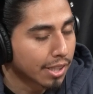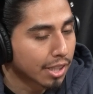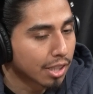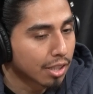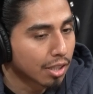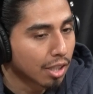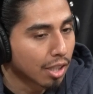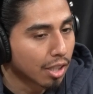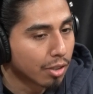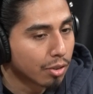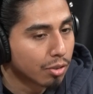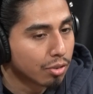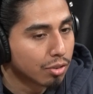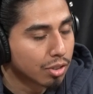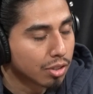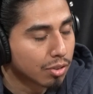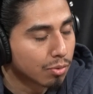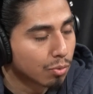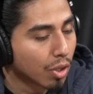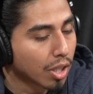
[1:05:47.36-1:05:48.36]
Not the it
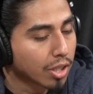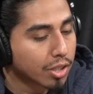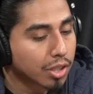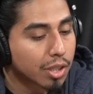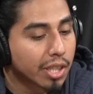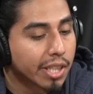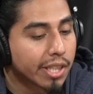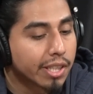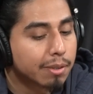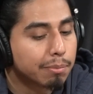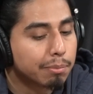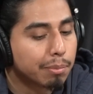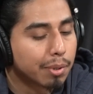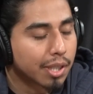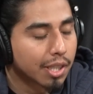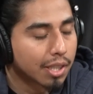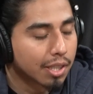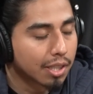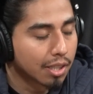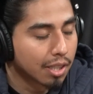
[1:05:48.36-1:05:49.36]
was hit
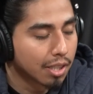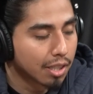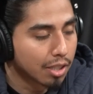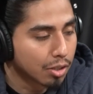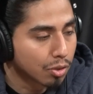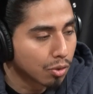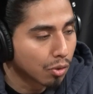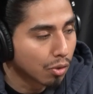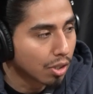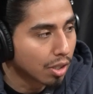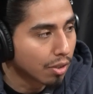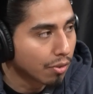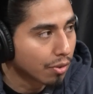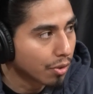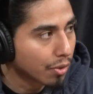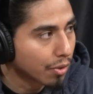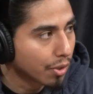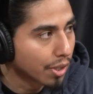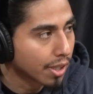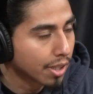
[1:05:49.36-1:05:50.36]
Google it
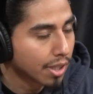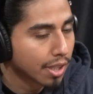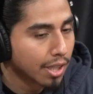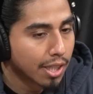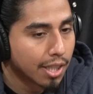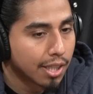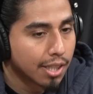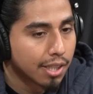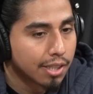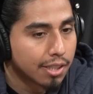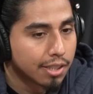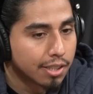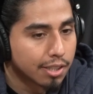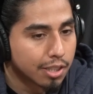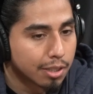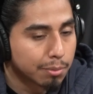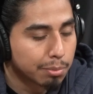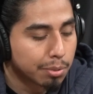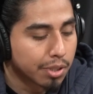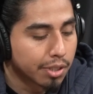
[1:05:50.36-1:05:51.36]
real quick.
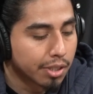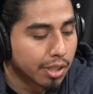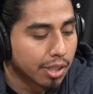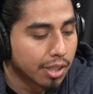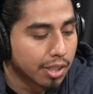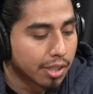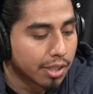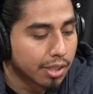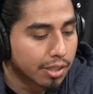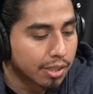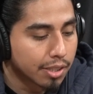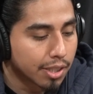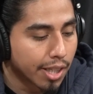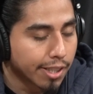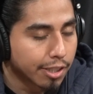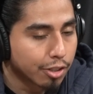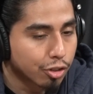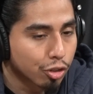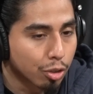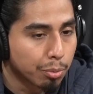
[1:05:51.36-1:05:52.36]
Just put
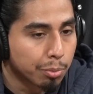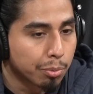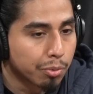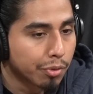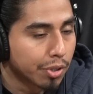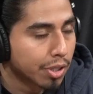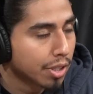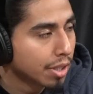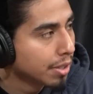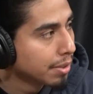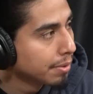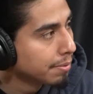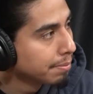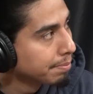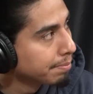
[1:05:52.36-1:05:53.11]
dinosaur movie.